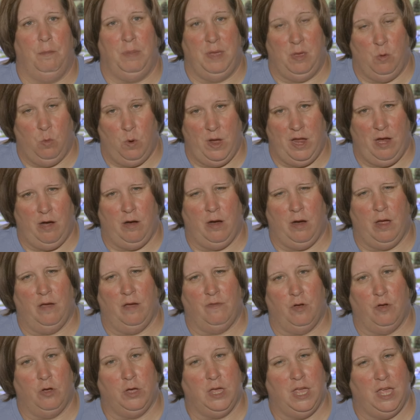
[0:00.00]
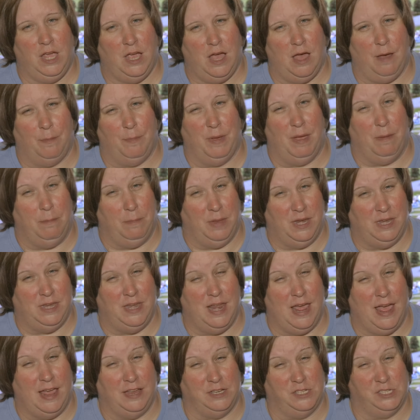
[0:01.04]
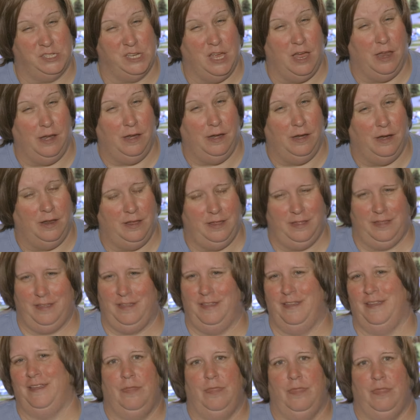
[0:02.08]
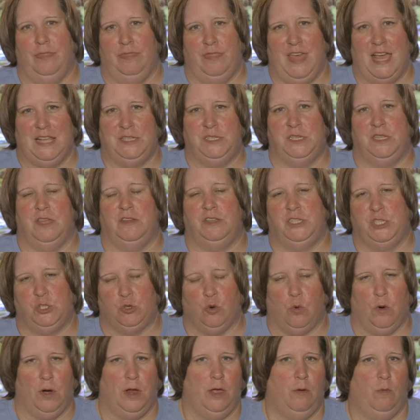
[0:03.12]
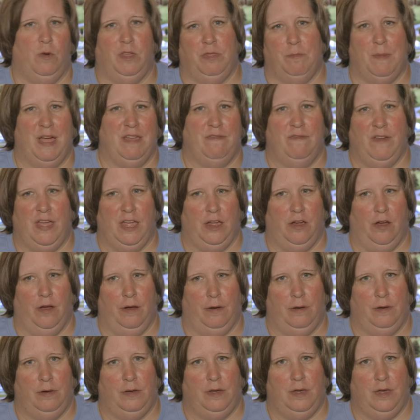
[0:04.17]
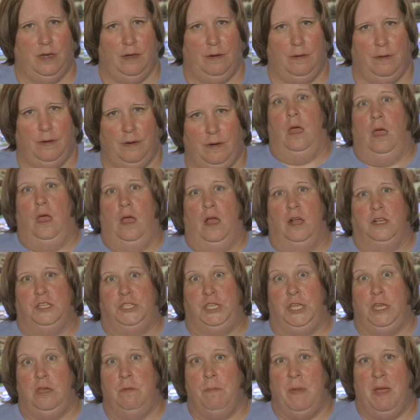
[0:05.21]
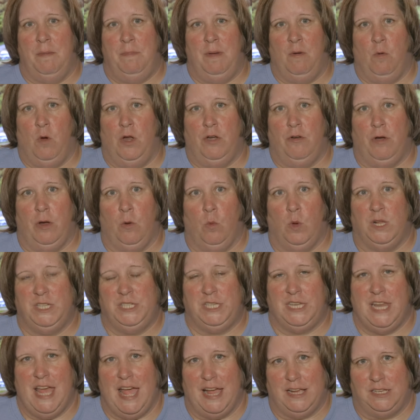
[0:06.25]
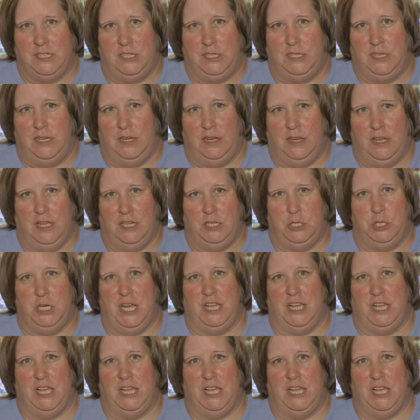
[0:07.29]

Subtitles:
beware of hooking up at midday sun. That's the story with my finger. So you might be wondering, what's next? Is